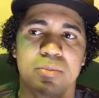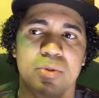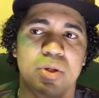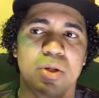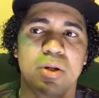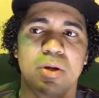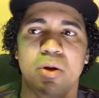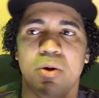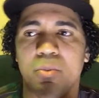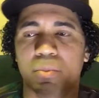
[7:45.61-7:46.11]
you
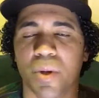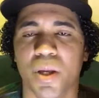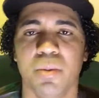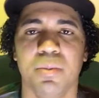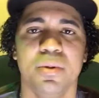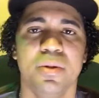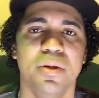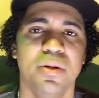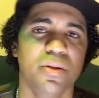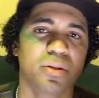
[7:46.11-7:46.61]
know, maybe
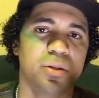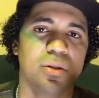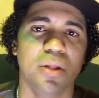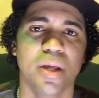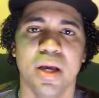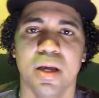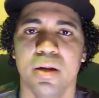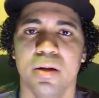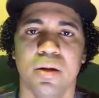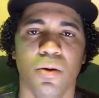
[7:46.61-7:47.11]
this and
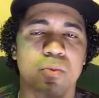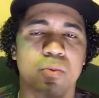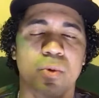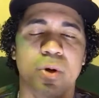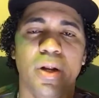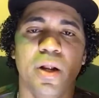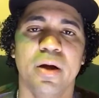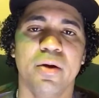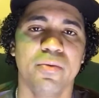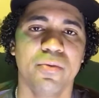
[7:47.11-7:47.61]
that and
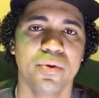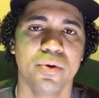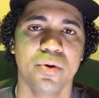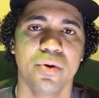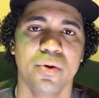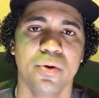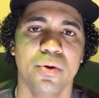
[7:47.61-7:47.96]
whatever.